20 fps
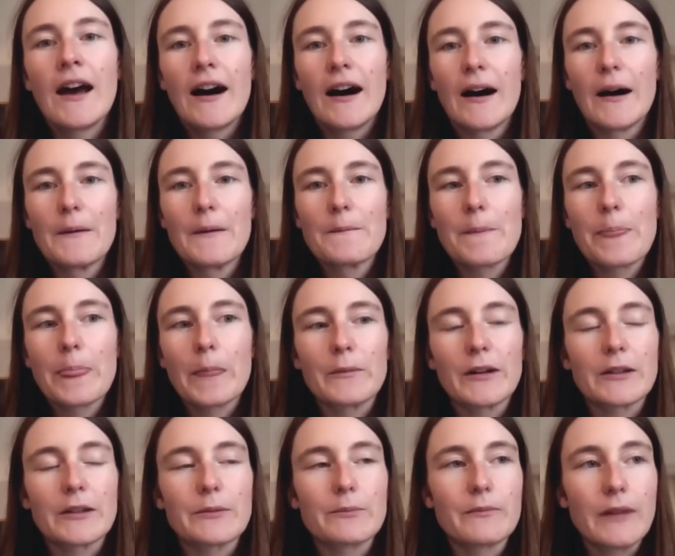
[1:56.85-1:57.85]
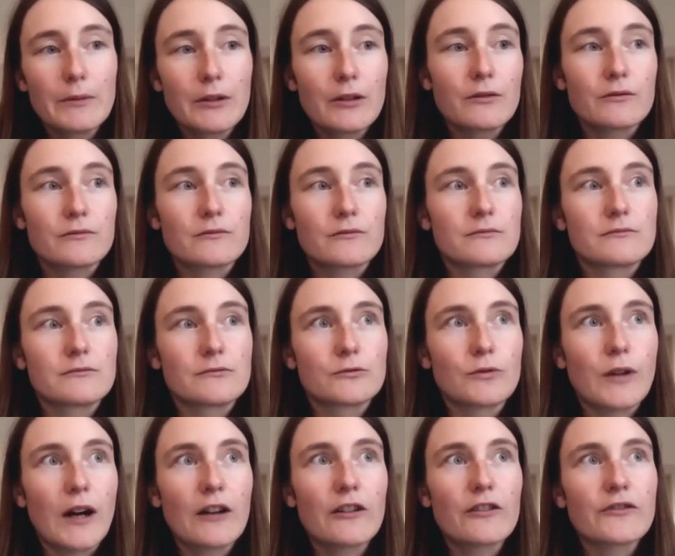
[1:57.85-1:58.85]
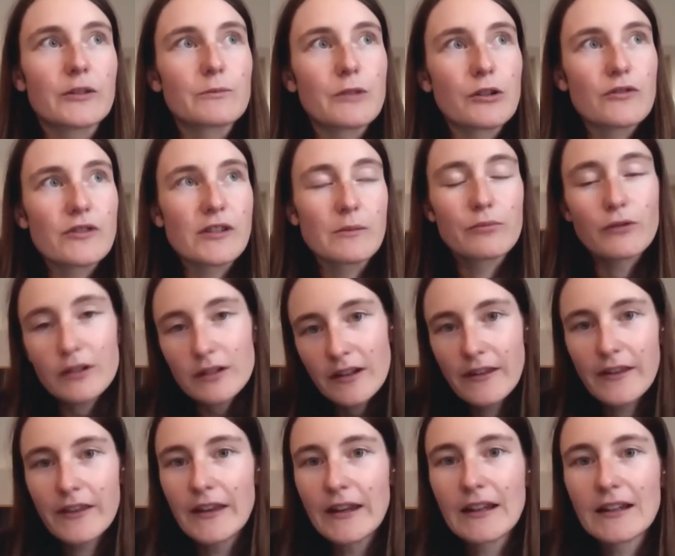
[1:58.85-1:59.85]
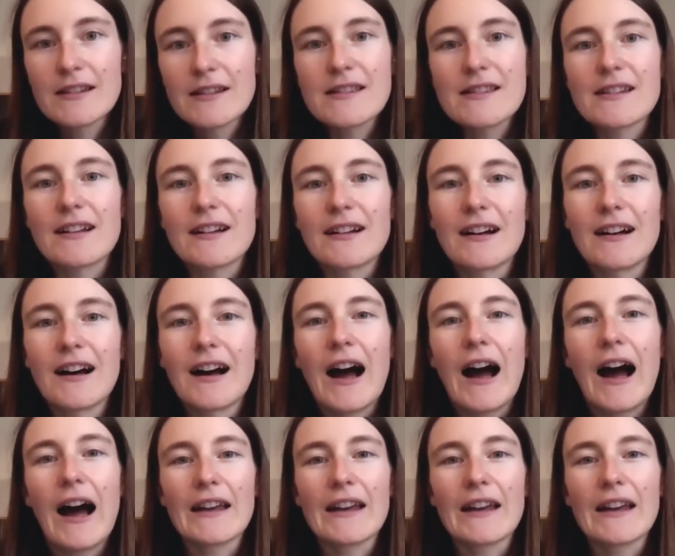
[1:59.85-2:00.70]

Um, but maybe one of the most important things uh,